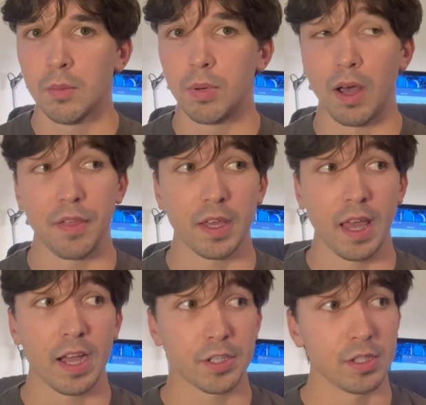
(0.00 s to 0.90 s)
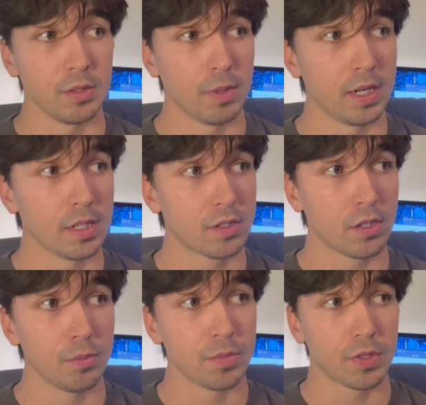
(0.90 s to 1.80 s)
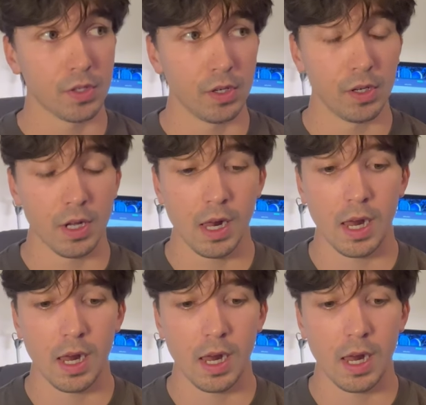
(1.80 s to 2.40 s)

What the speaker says: But I think actually when it comes to